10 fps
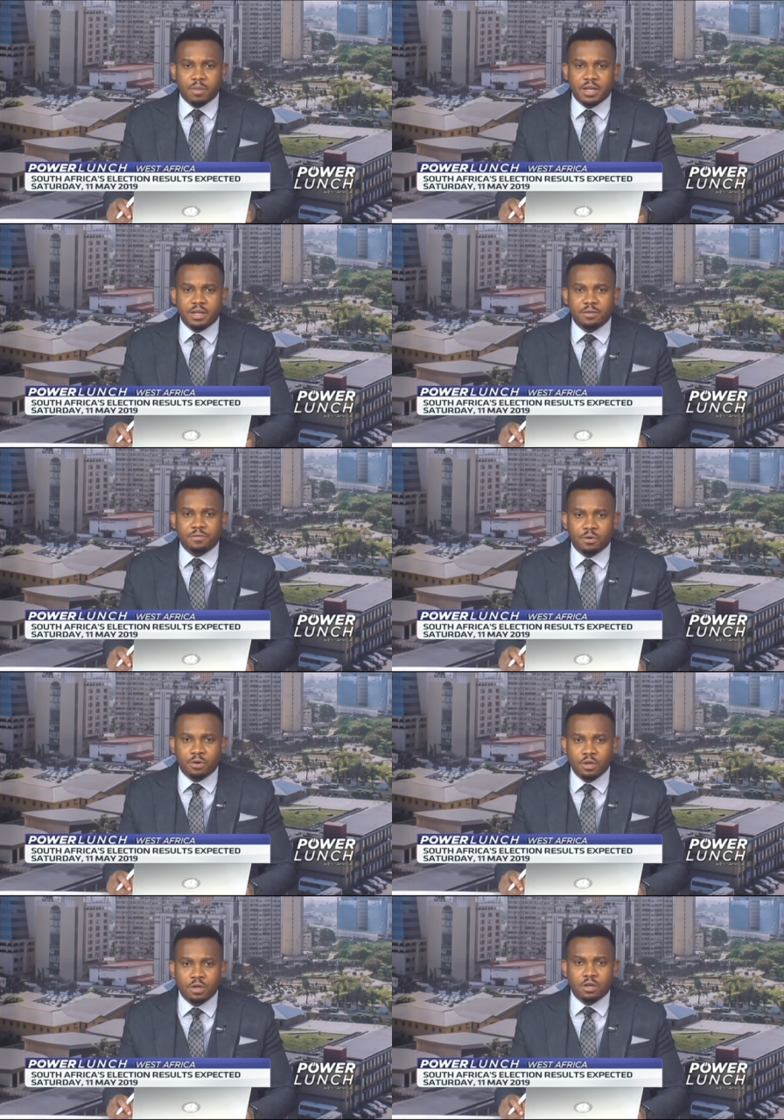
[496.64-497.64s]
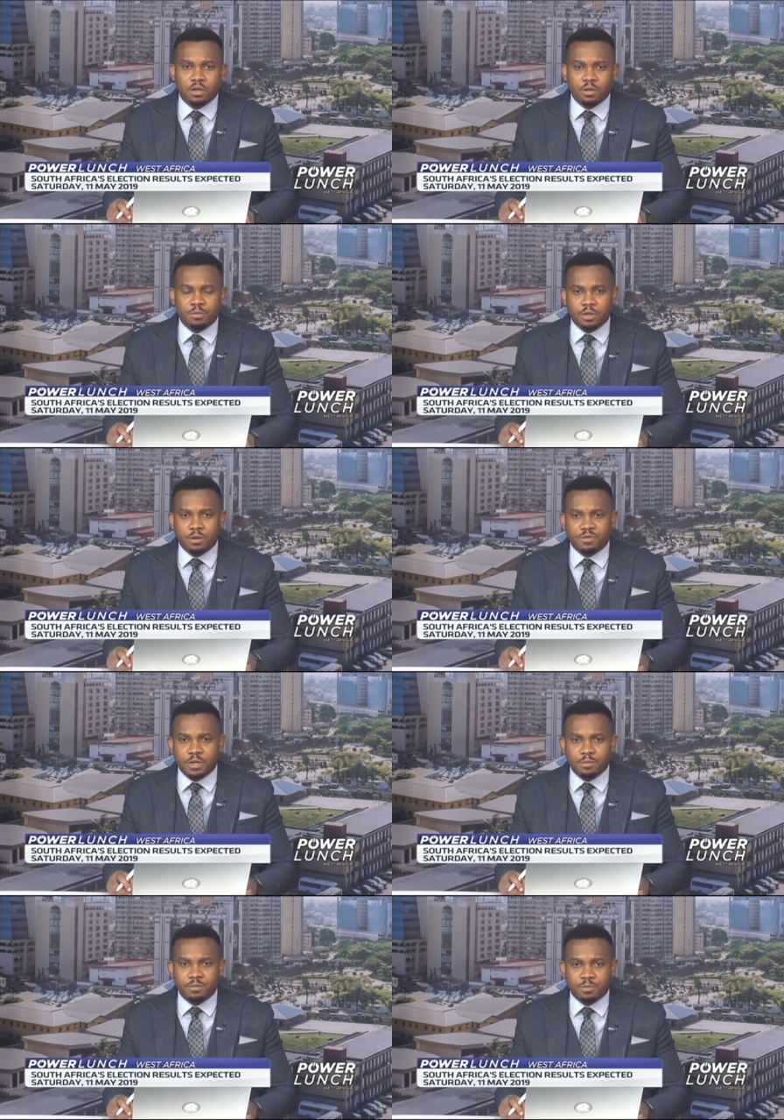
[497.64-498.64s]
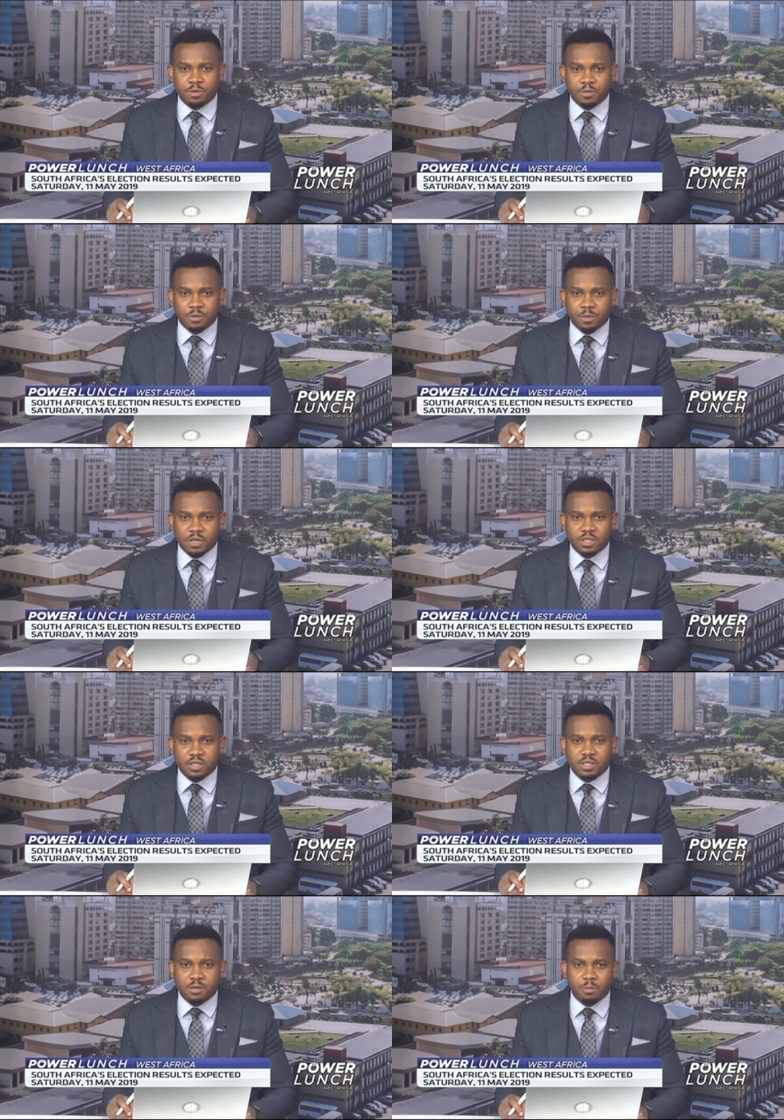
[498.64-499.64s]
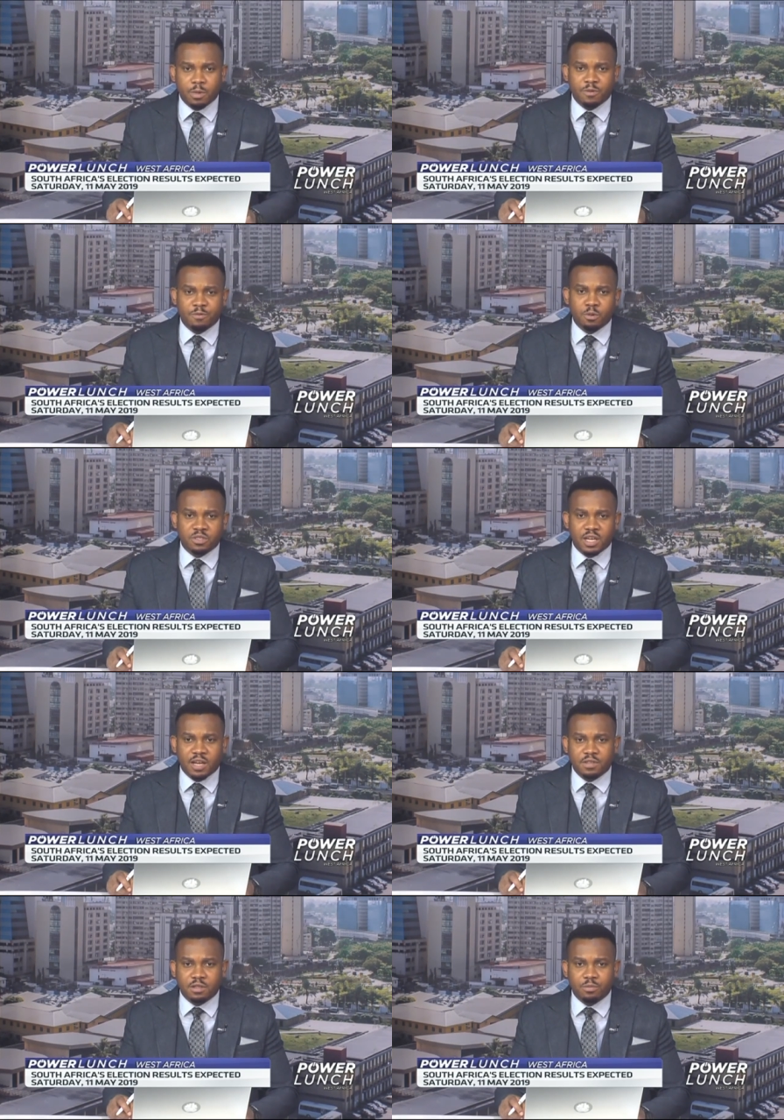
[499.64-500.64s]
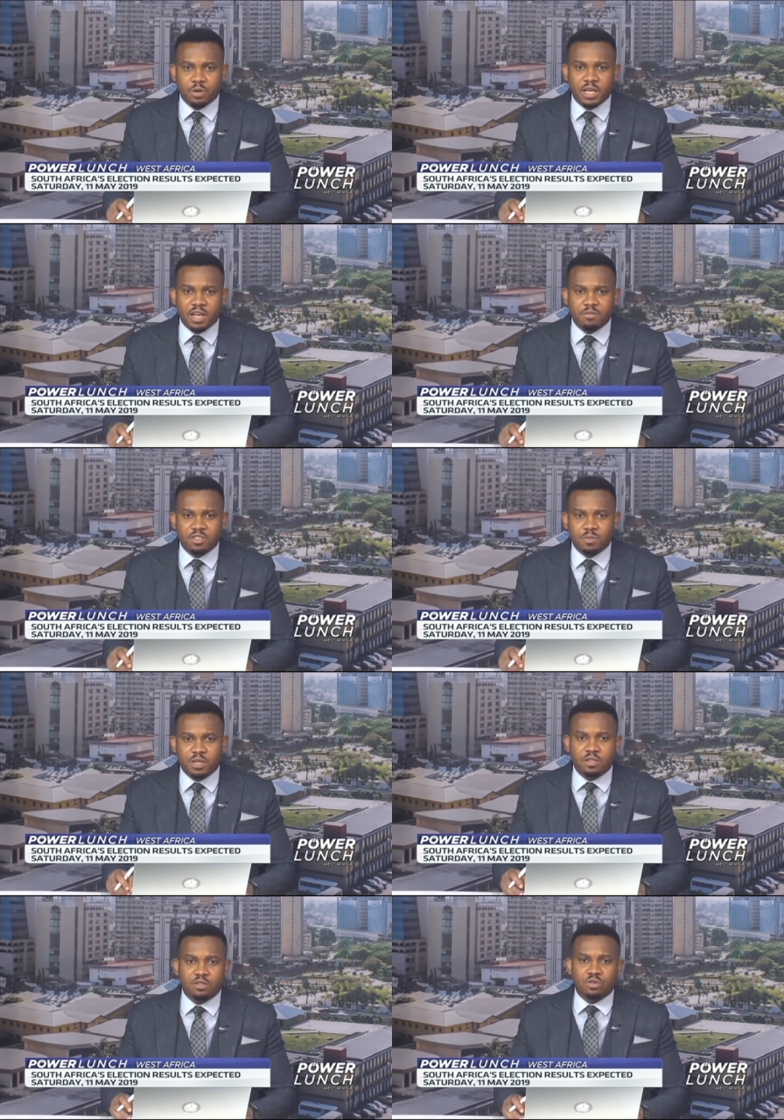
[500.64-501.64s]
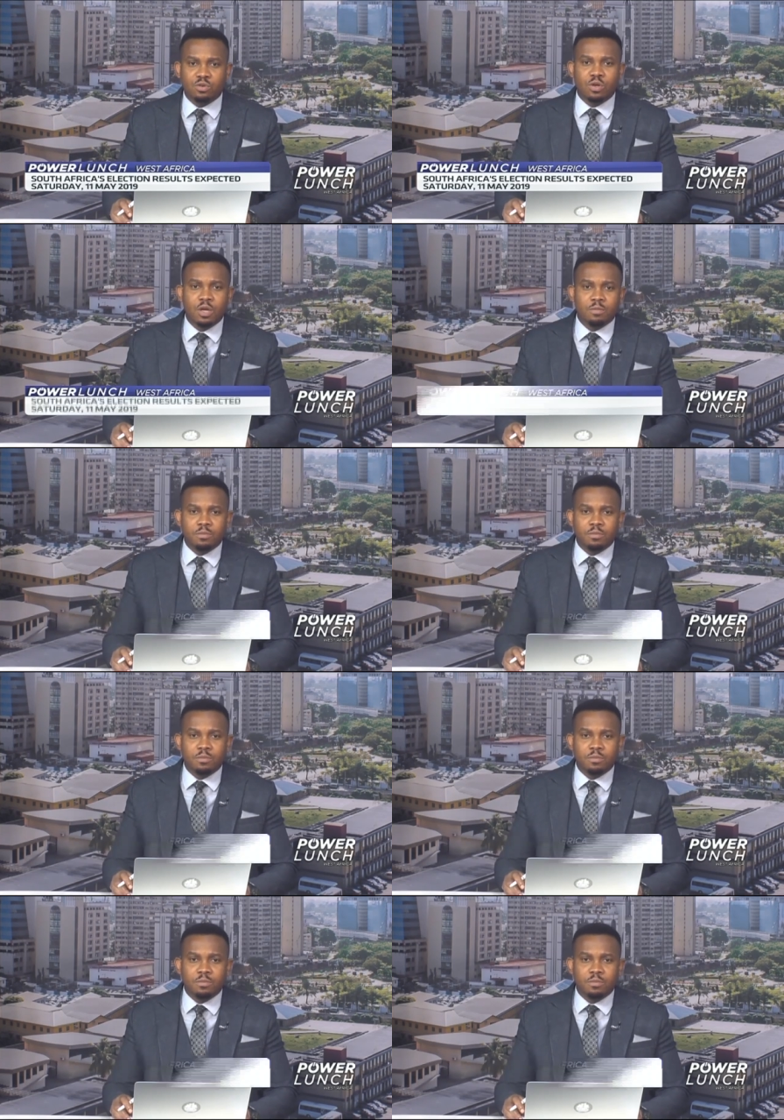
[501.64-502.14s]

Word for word: the mandate for um, the, um, the President's Cyril Ramaphosa after the break. I've been speaking to